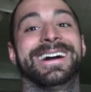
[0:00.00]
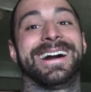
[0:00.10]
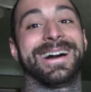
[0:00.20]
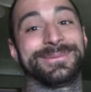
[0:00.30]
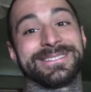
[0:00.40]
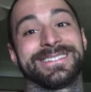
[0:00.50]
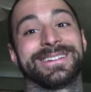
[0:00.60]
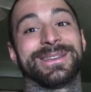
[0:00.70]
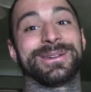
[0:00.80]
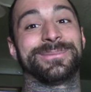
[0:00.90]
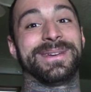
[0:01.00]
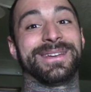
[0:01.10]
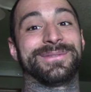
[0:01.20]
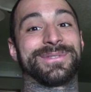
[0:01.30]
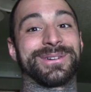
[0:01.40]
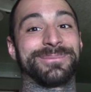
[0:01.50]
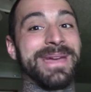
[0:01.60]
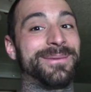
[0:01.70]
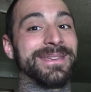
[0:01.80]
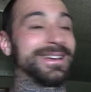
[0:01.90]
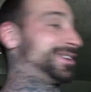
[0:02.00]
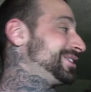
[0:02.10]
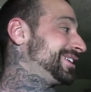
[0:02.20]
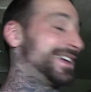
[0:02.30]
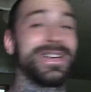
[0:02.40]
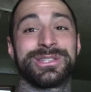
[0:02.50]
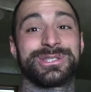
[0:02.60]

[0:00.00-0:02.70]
I'm just going to go to bed for maybe a good